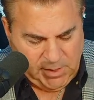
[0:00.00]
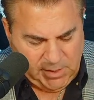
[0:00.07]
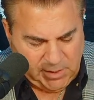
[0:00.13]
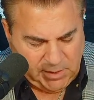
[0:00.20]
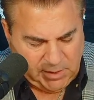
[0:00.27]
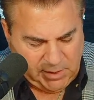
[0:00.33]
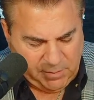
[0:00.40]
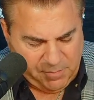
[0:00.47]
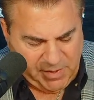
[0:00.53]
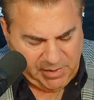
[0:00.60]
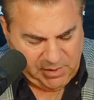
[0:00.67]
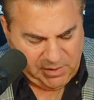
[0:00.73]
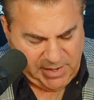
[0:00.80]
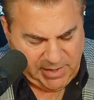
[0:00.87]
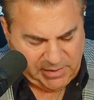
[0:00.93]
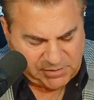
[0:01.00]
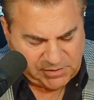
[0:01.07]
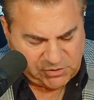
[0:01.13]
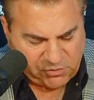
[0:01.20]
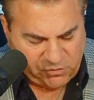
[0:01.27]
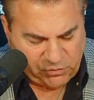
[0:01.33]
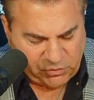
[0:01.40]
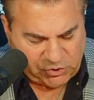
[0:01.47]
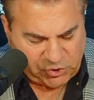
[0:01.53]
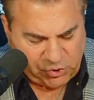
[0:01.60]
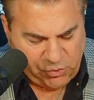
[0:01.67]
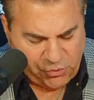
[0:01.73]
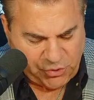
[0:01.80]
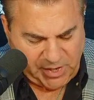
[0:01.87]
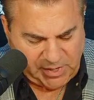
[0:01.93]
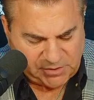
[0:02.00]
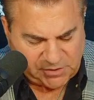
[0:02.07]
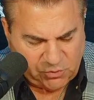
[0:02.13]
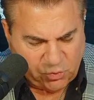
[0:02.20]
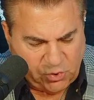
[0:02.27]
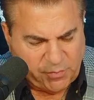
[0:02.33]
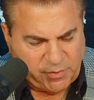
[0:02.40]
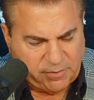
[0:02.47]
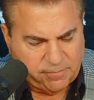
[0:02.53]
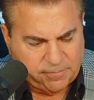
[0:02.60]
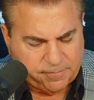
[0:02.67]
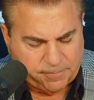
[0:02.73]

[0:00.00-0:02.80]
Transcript: In a meta-analysis over 2,000 women